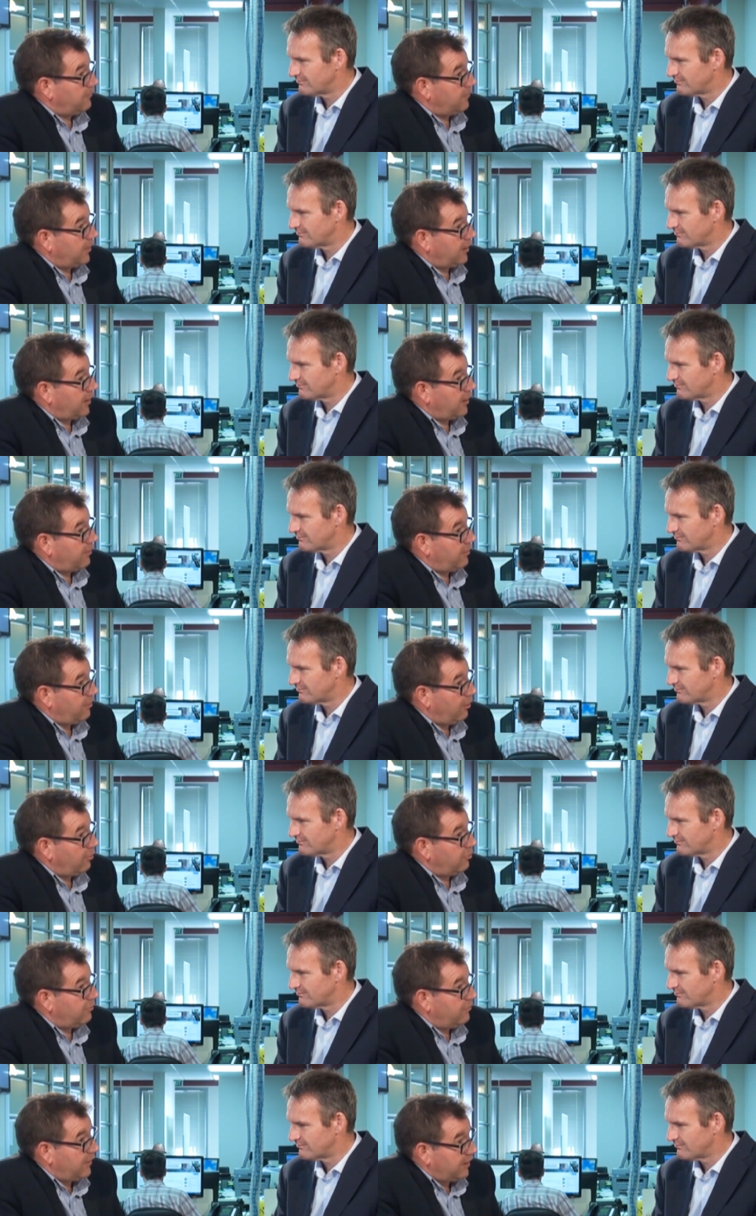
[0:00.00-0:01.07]
Speaker 1: But uh,
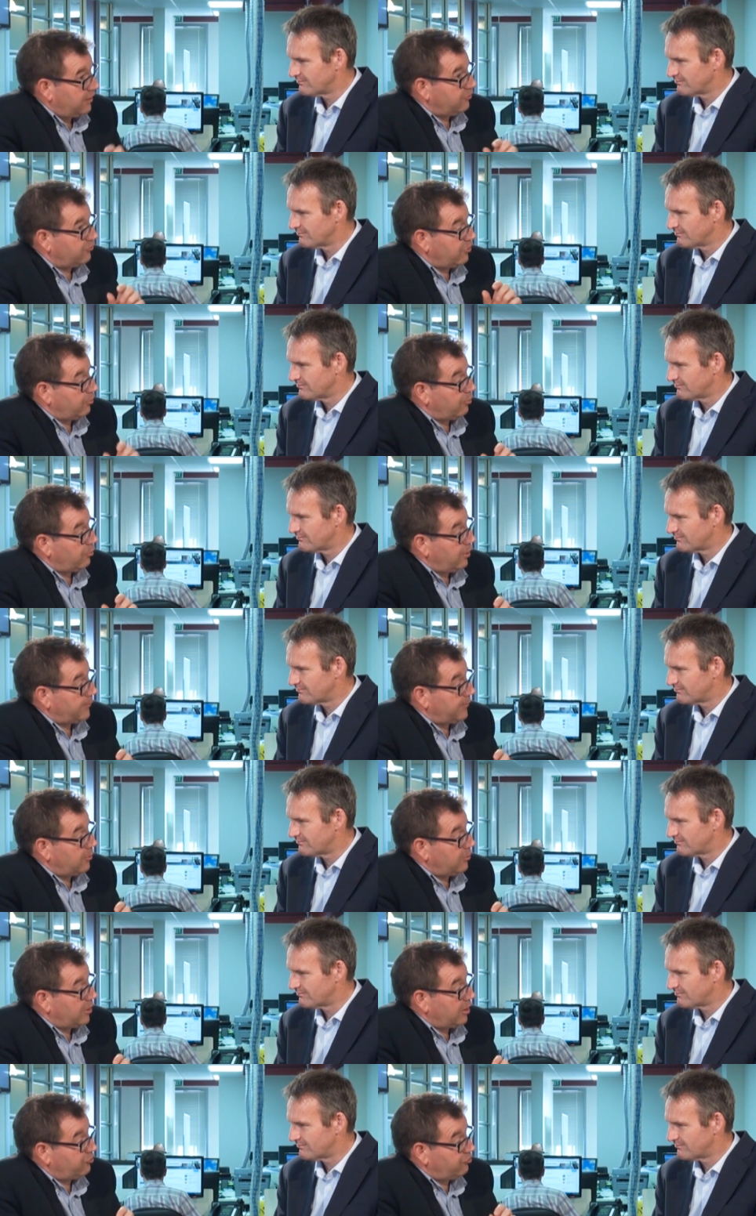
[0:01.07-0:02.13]
though that is the primary
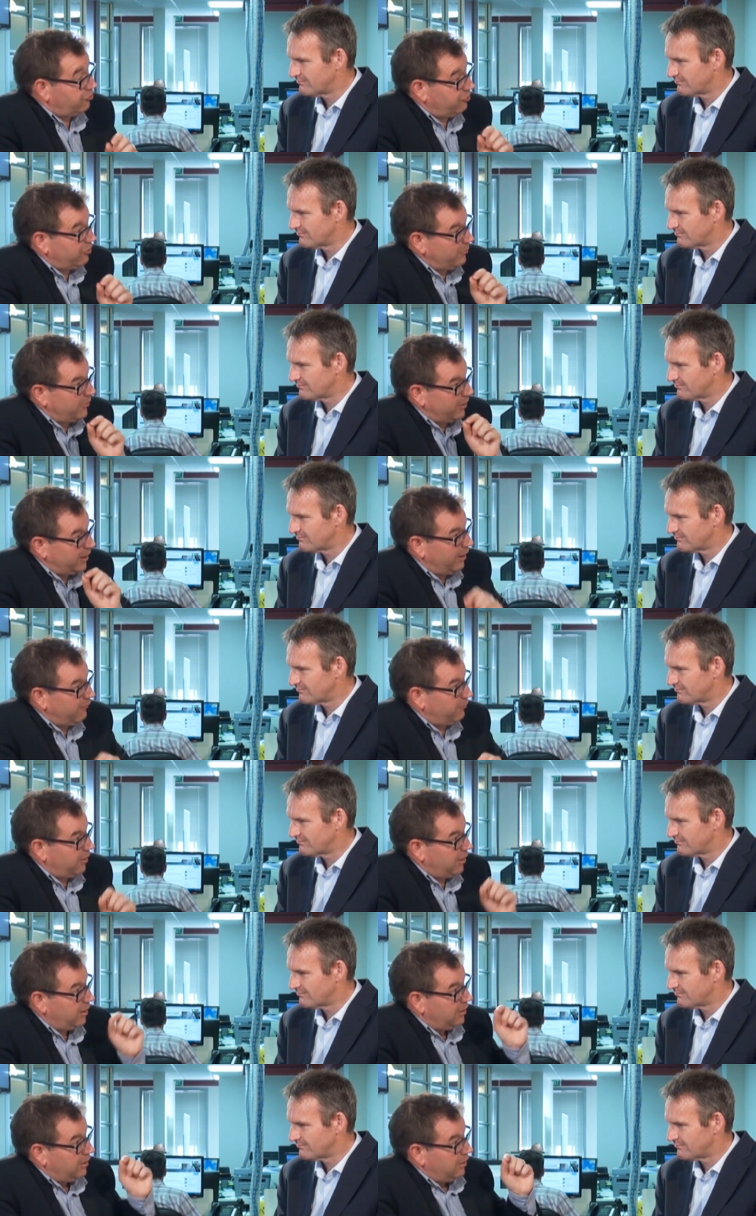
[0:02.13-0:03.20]
relationship, the
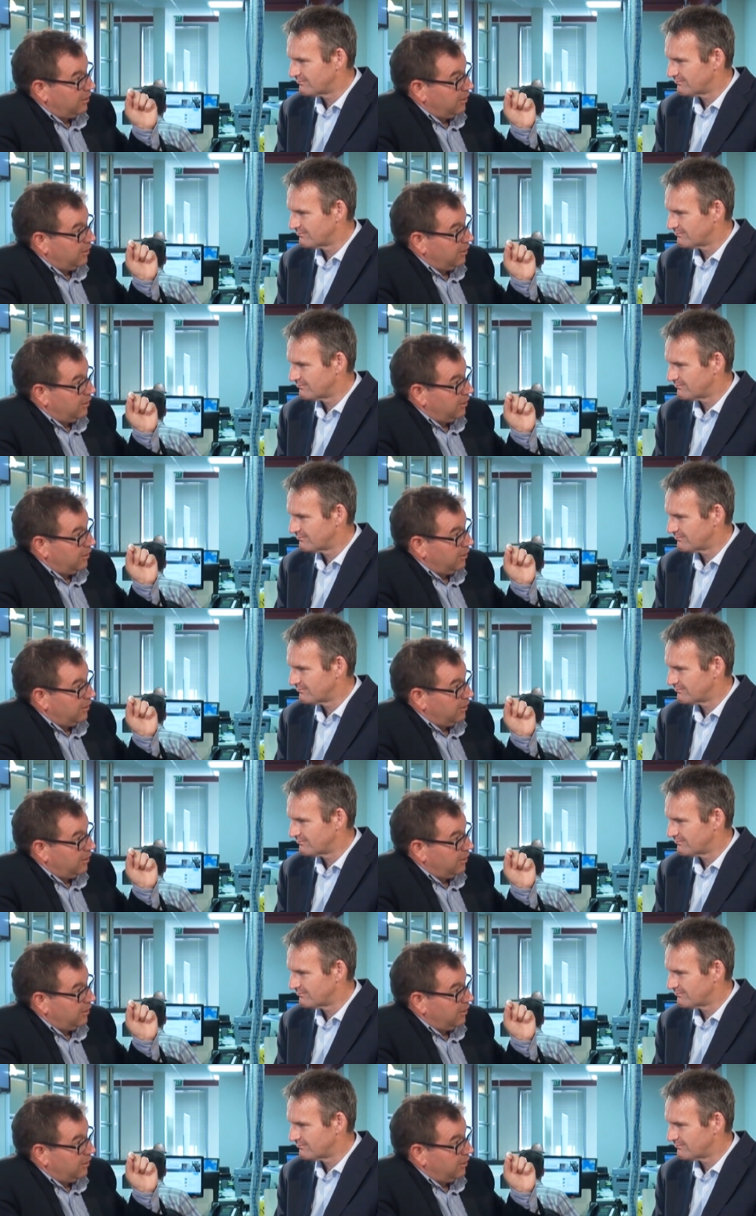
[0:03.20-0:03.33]
governor